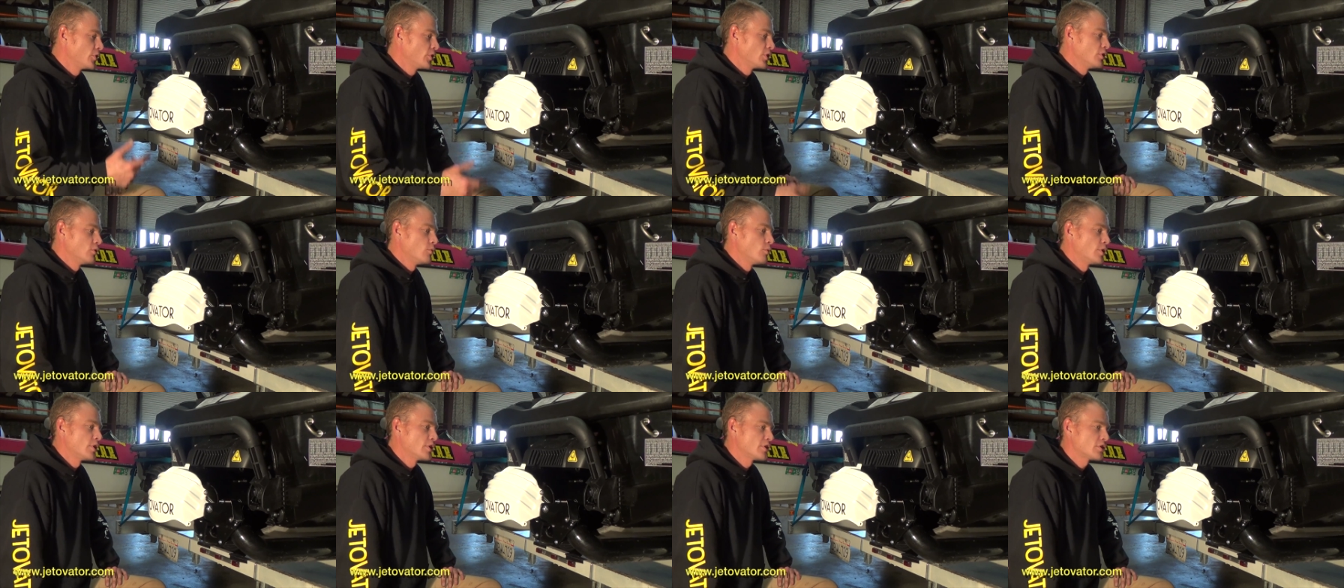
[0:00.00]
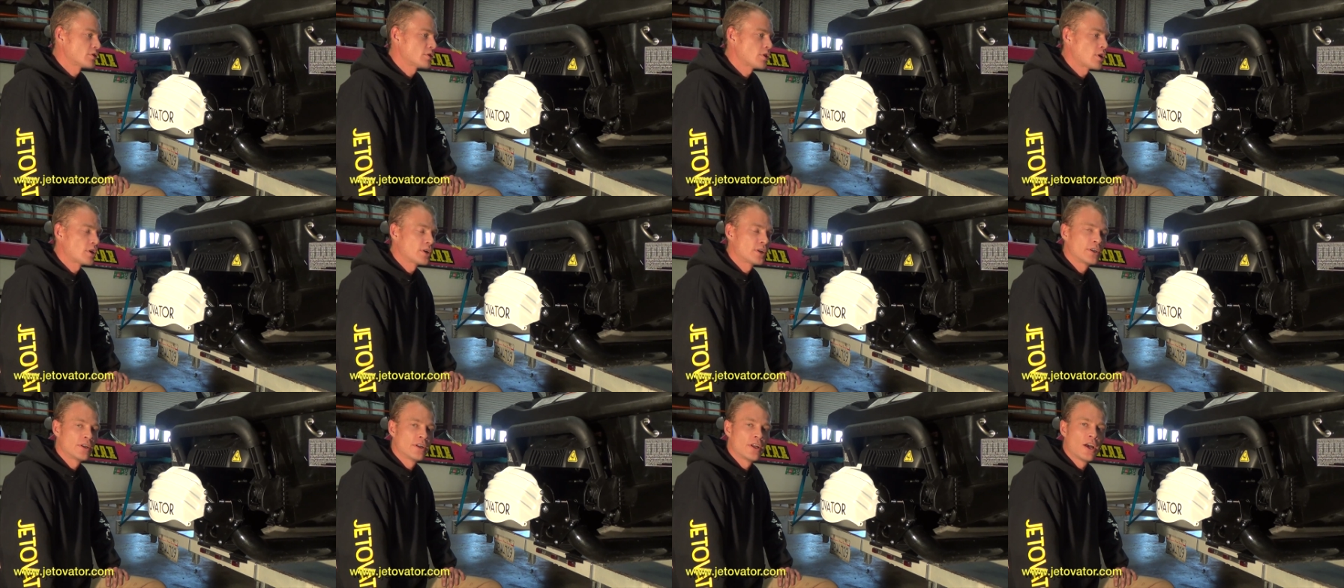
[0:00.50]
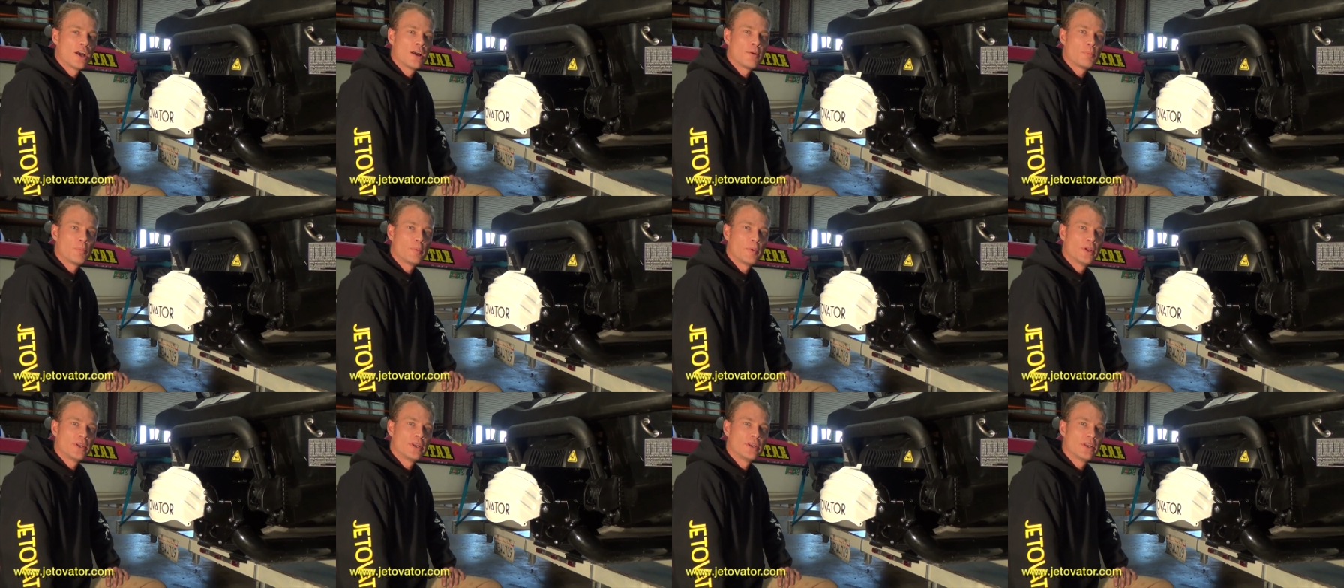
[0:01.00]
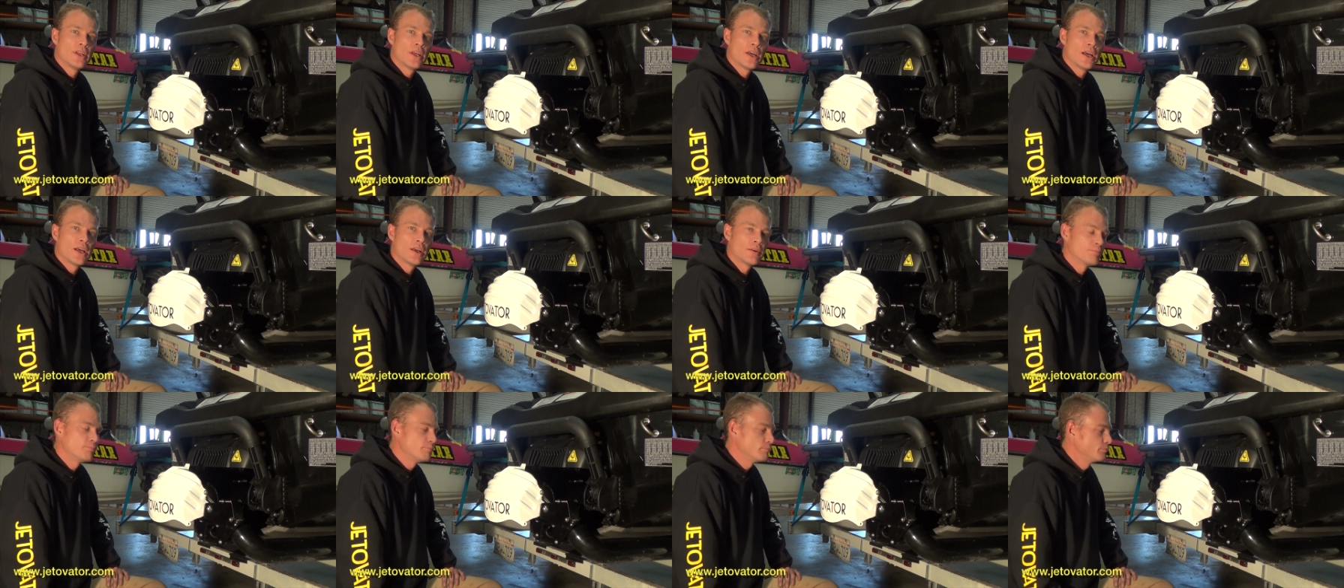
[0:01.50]
you're going to want to start it up and
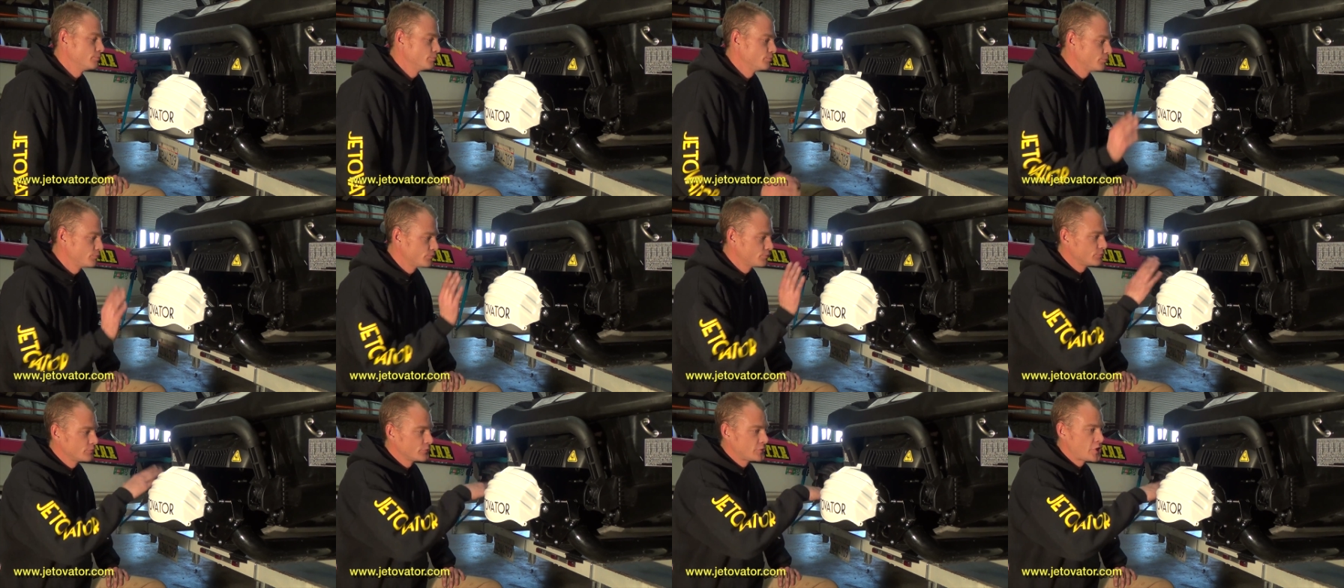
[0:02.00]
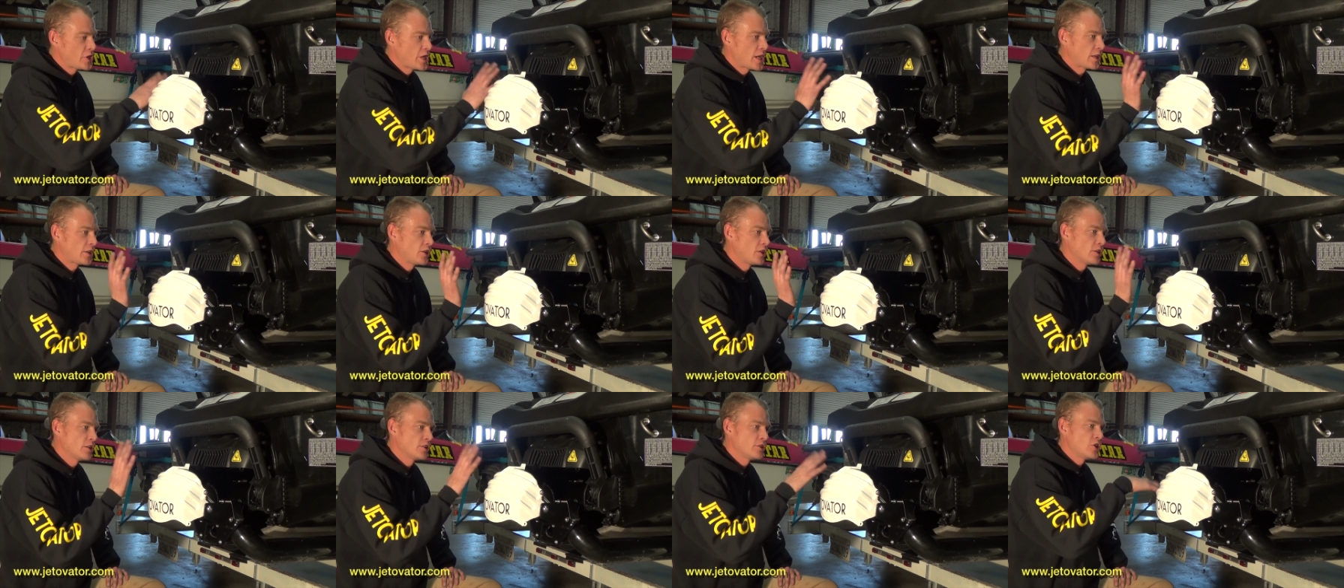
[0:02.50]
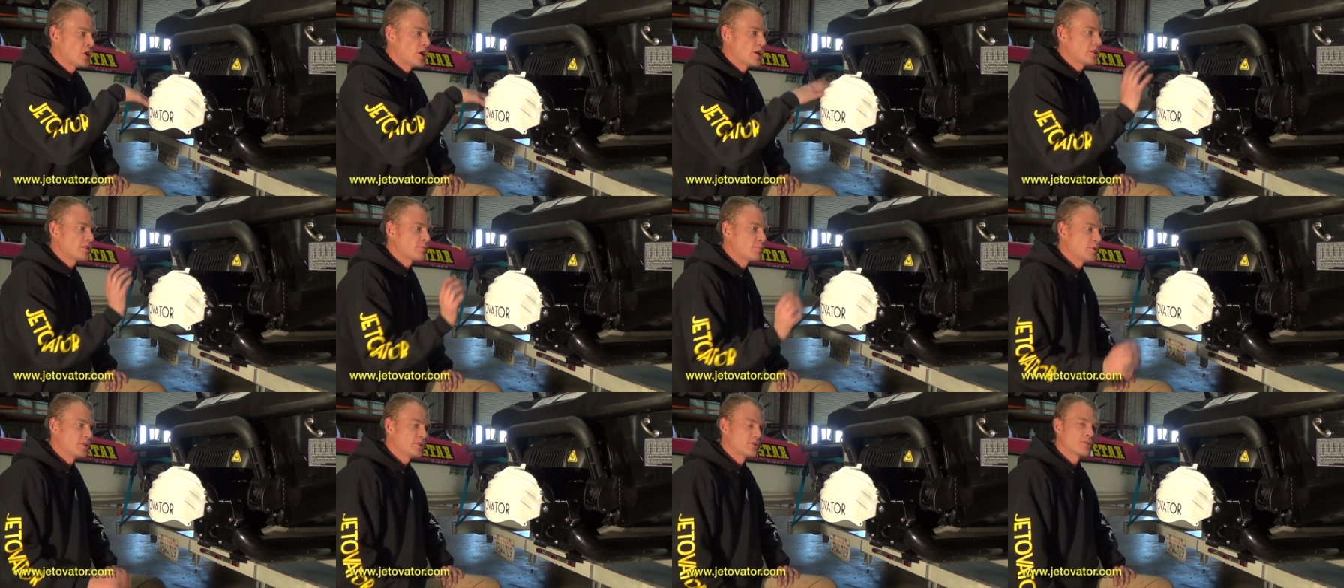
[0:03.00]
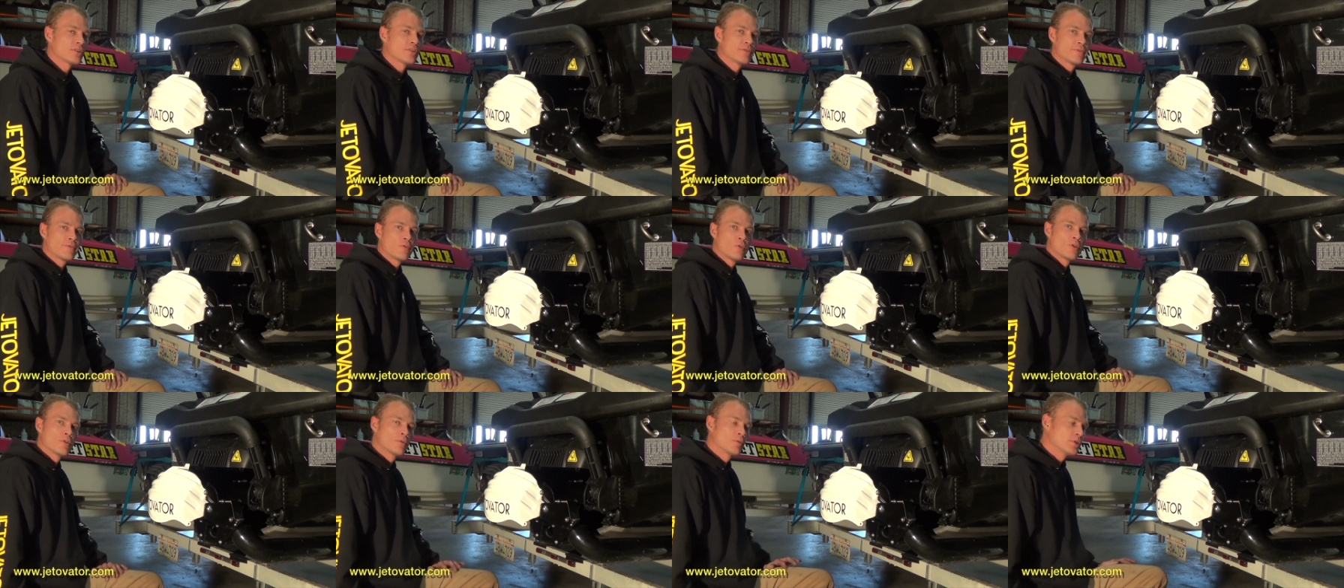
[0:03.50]
uh, check your adjustments on
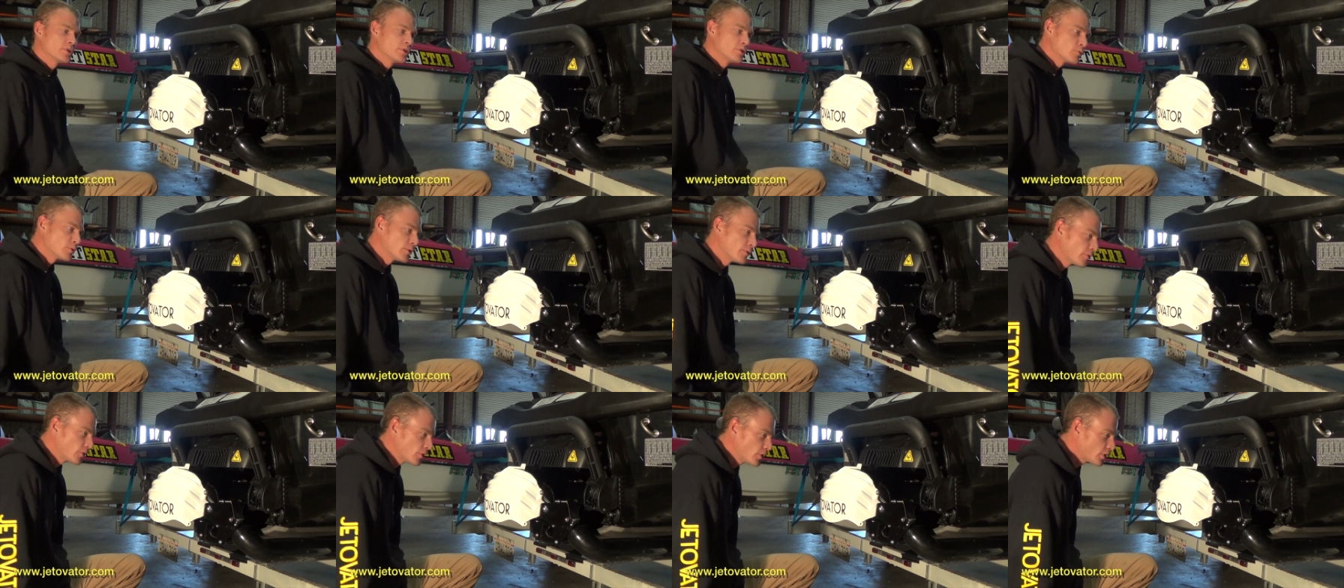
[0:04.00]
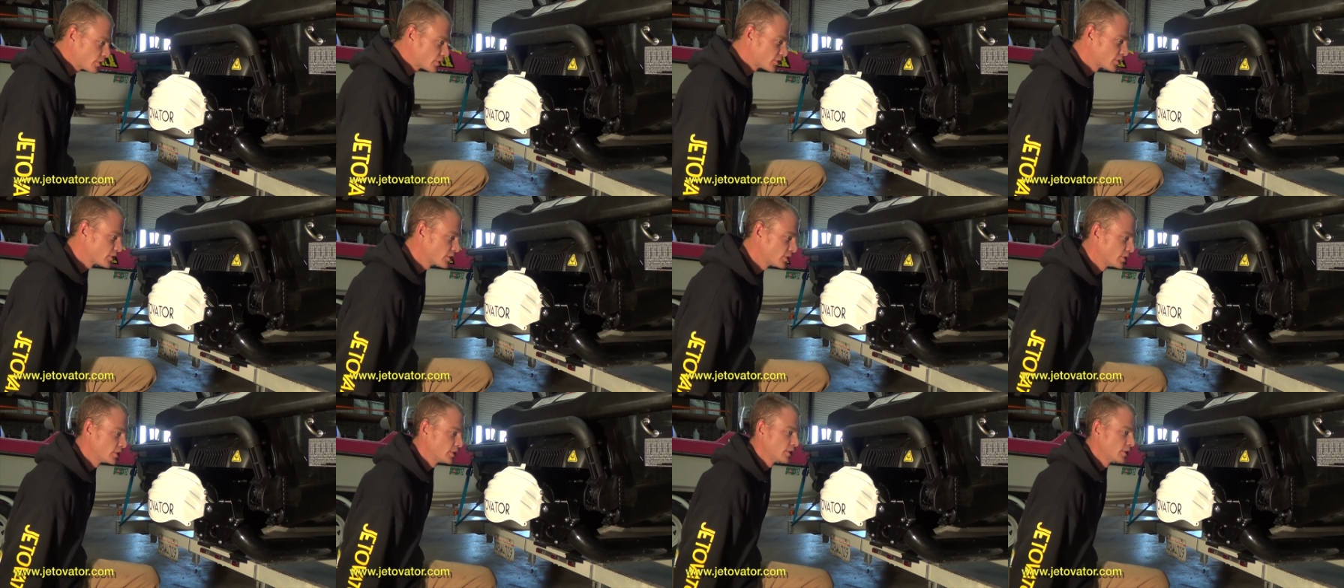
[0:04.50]
forward and reverse.